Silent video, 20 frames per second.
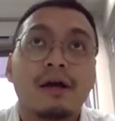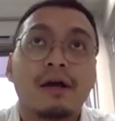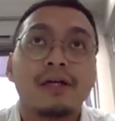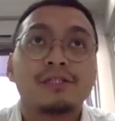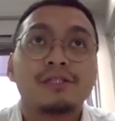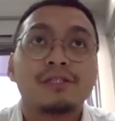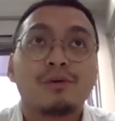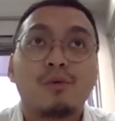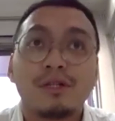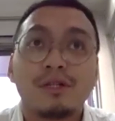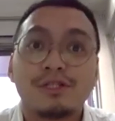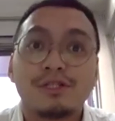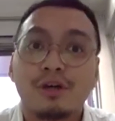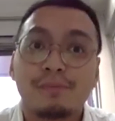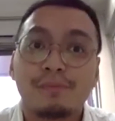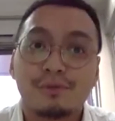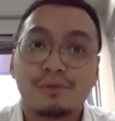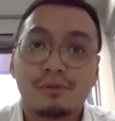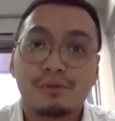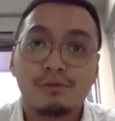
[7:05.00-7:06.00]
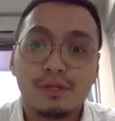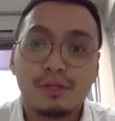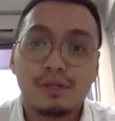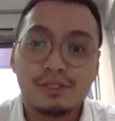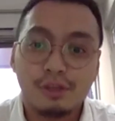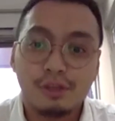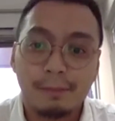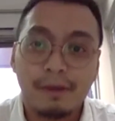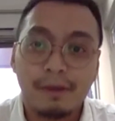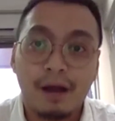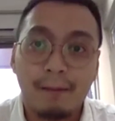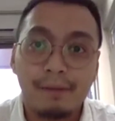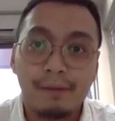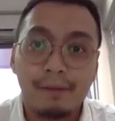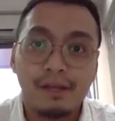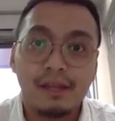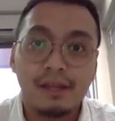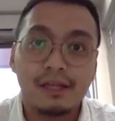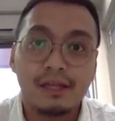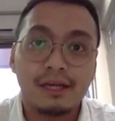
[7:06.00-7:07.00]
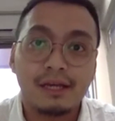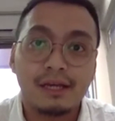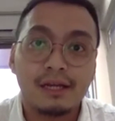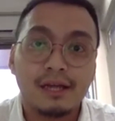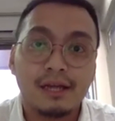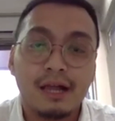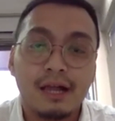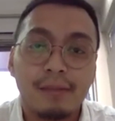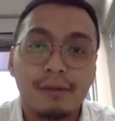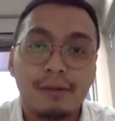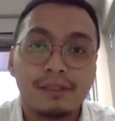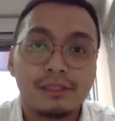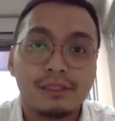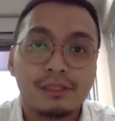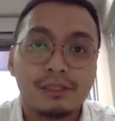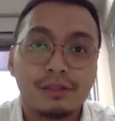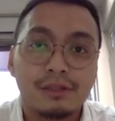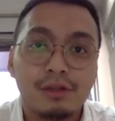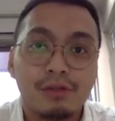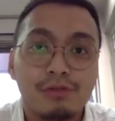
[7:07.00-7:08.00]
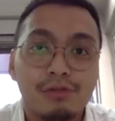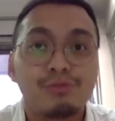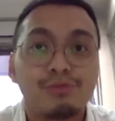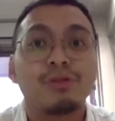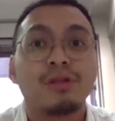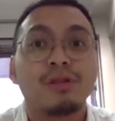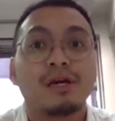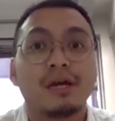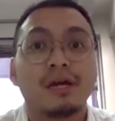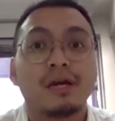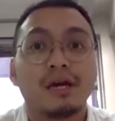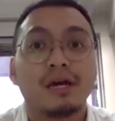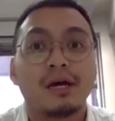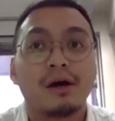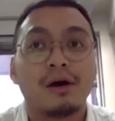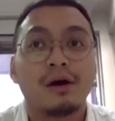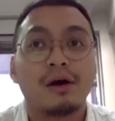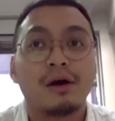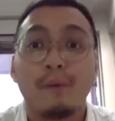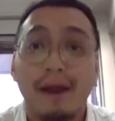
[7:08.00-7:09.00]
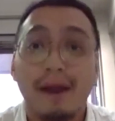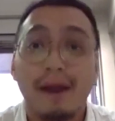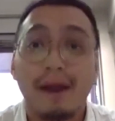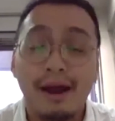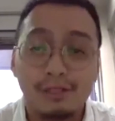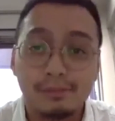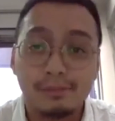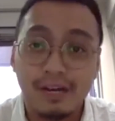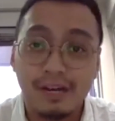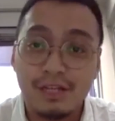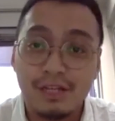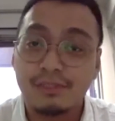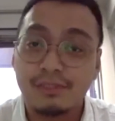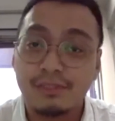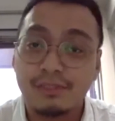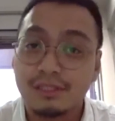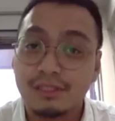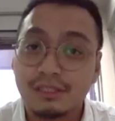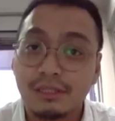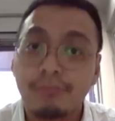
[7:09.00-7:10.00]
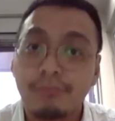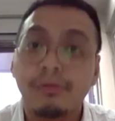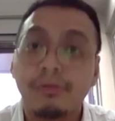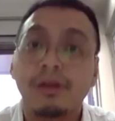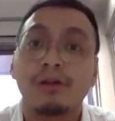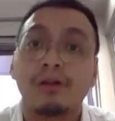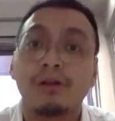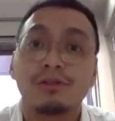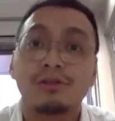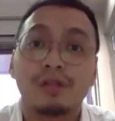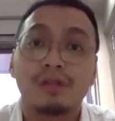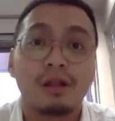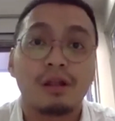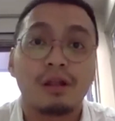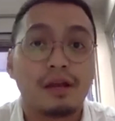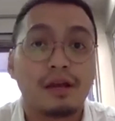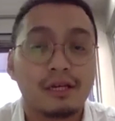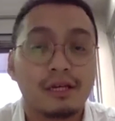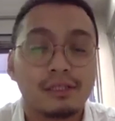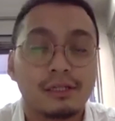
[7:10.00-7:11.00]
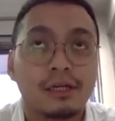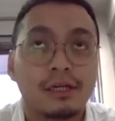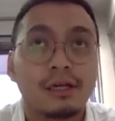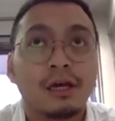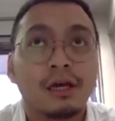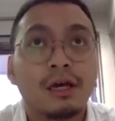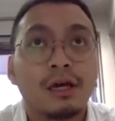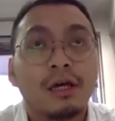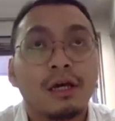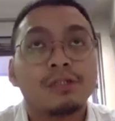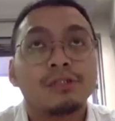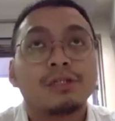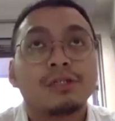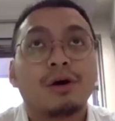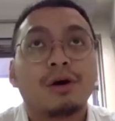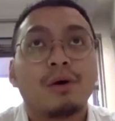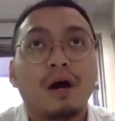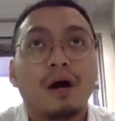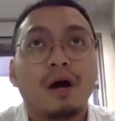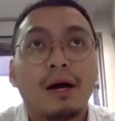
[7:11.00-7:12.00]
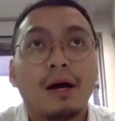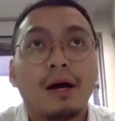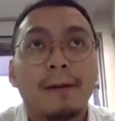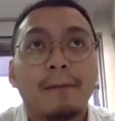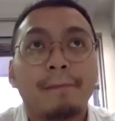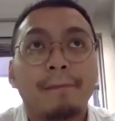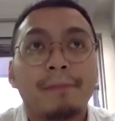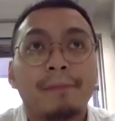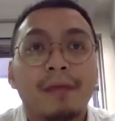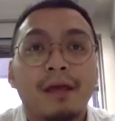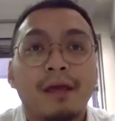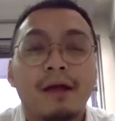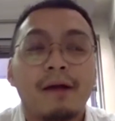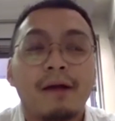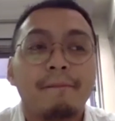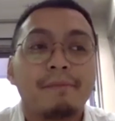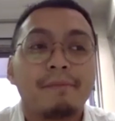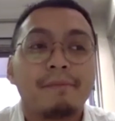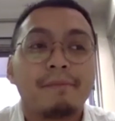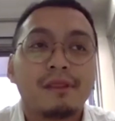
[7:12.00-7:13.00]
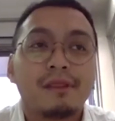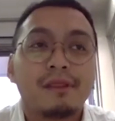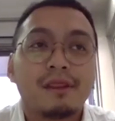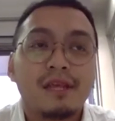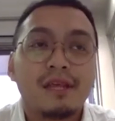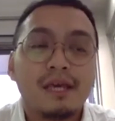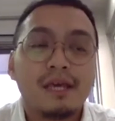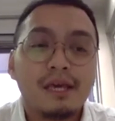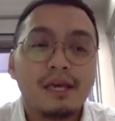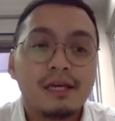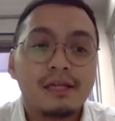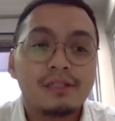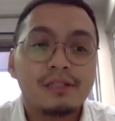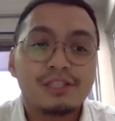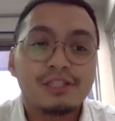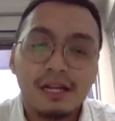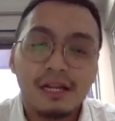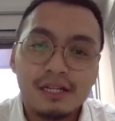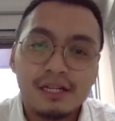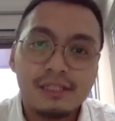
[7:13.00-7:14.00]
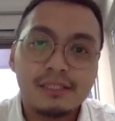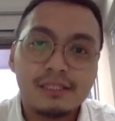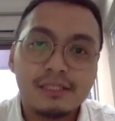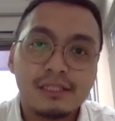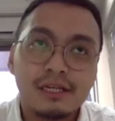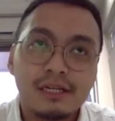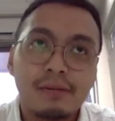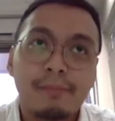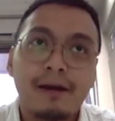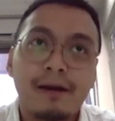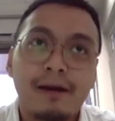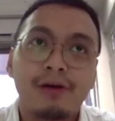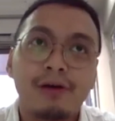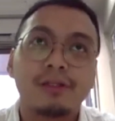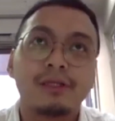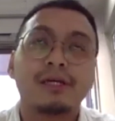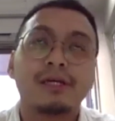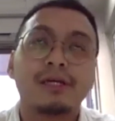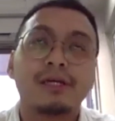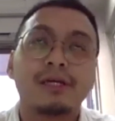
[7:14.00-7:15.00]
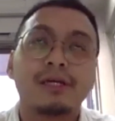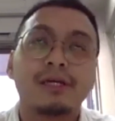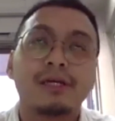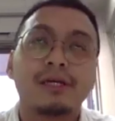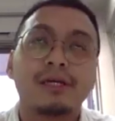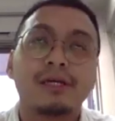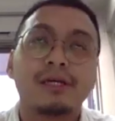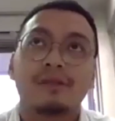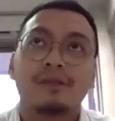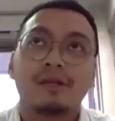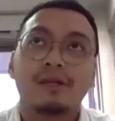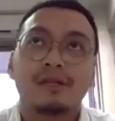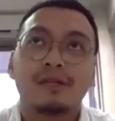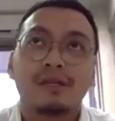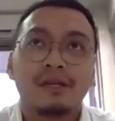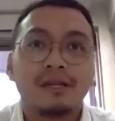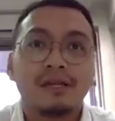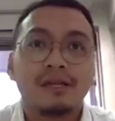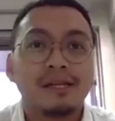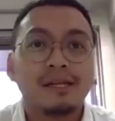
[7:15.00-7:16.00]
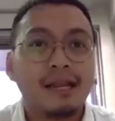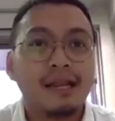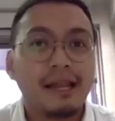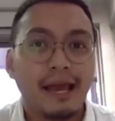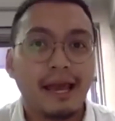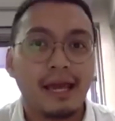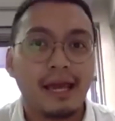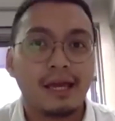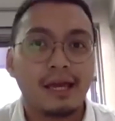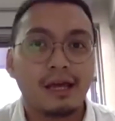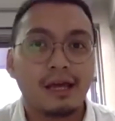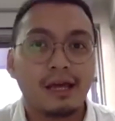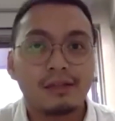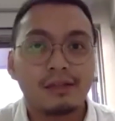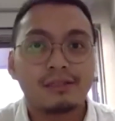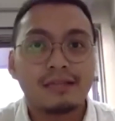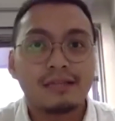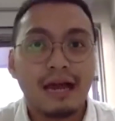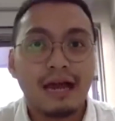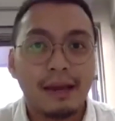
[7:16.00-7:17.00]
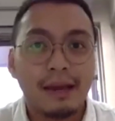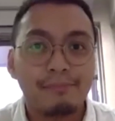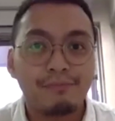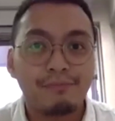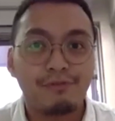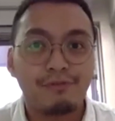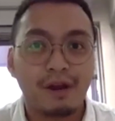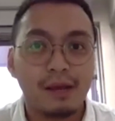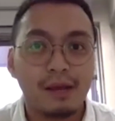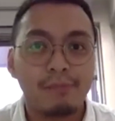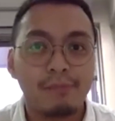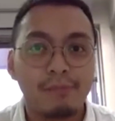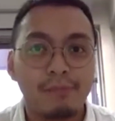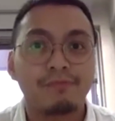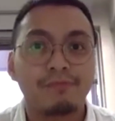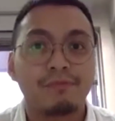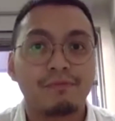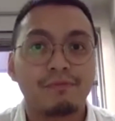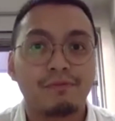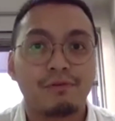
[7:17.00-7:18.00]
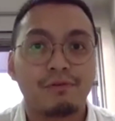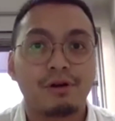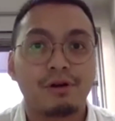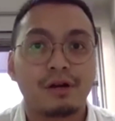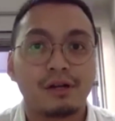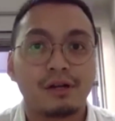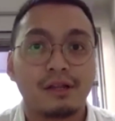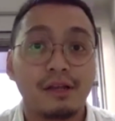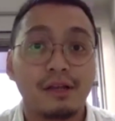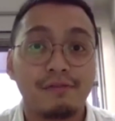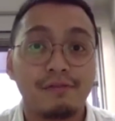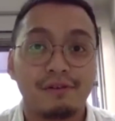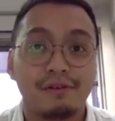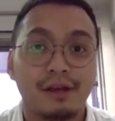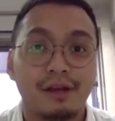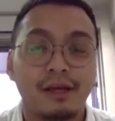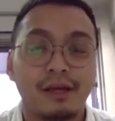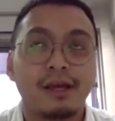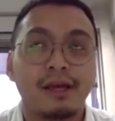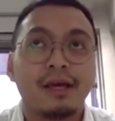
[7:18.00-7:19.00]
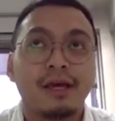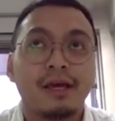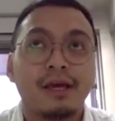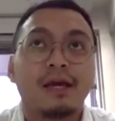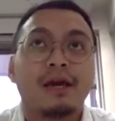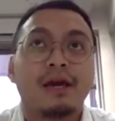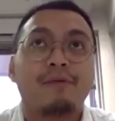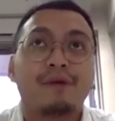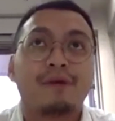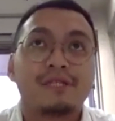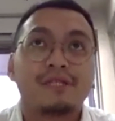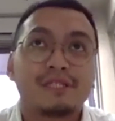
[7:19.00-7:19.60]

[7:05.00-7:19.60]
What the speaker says: a one-stop company that can help us through the warehouse management system and also the logistic. So the challenge is about the delay, the time frame for delivering, which